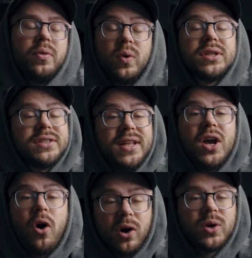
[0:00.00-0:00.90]
was the
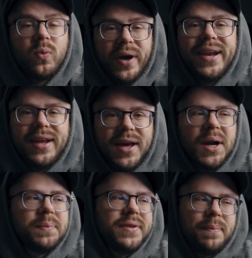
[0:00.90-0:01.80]
hard way to get
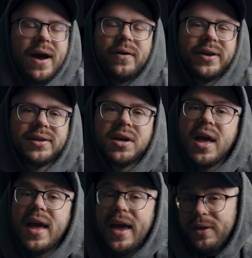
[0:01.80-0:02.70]
up the mountain.
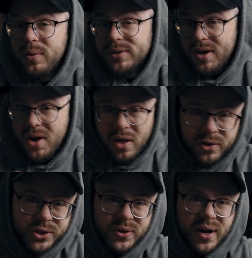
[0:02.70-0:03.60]
And there was
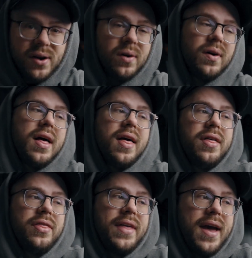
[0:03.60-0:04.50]
another trail
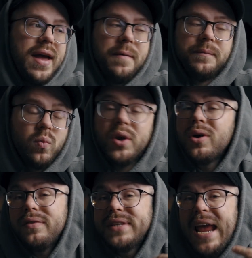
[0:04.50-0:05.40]
that we
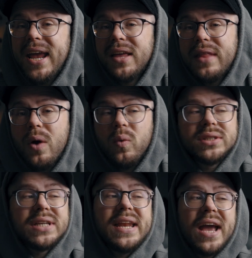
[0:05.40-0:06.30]
could have taken that
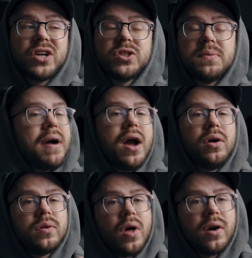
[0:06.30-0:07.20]
was an extra
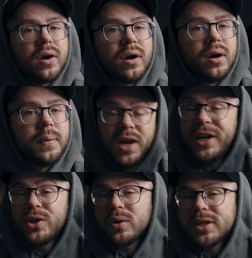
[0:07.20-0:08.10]
mile longer.
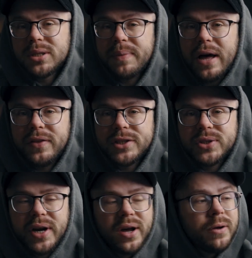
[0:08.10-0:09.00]
He told us about this
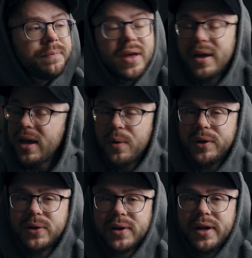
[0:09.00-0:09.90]
trail and we
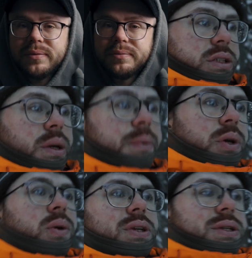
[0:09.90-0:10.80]
took it. Someone
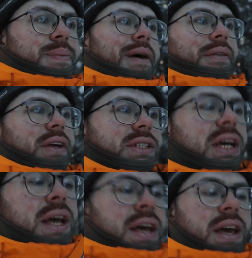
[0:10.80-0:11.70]
told us about this
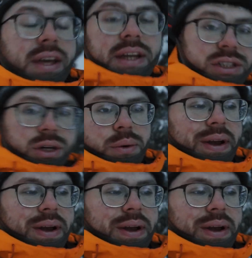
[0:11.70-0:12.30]
easier